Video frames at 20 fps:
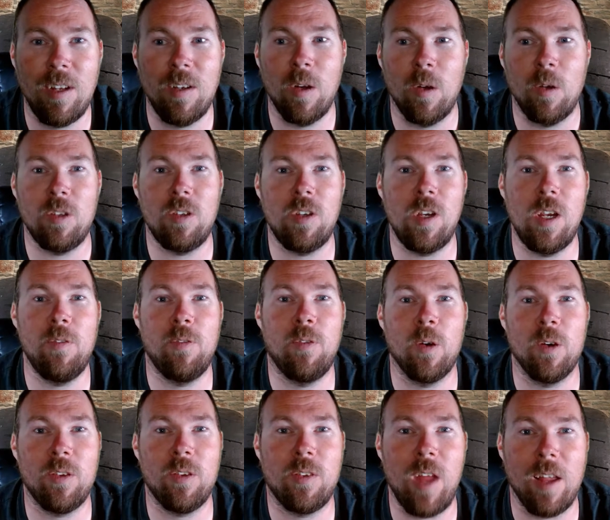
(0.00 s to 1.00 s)
no
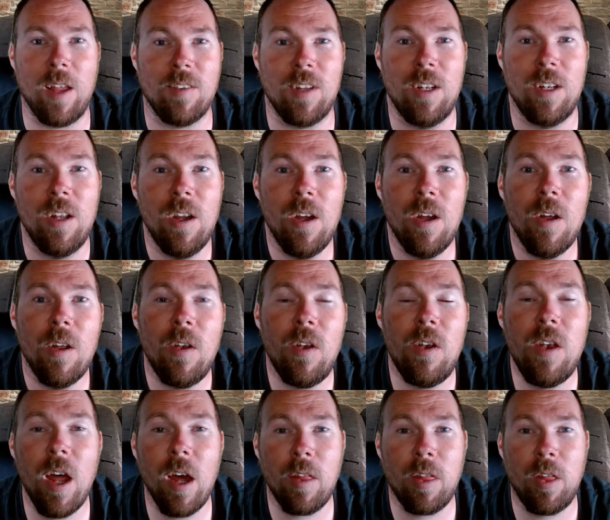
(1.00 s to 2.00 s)
G-force testing,
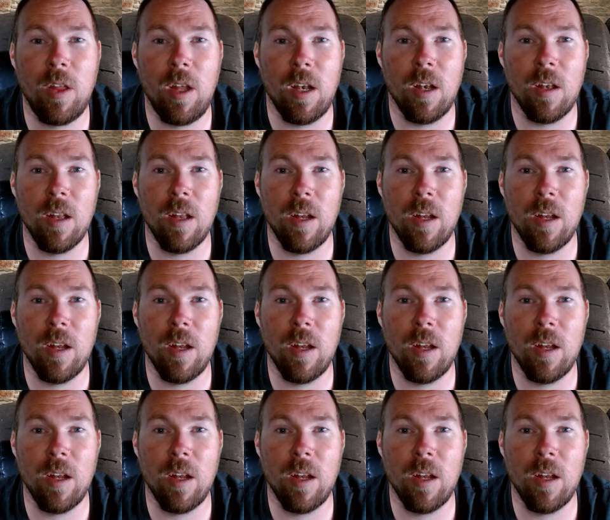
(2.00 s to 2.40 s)
nothing.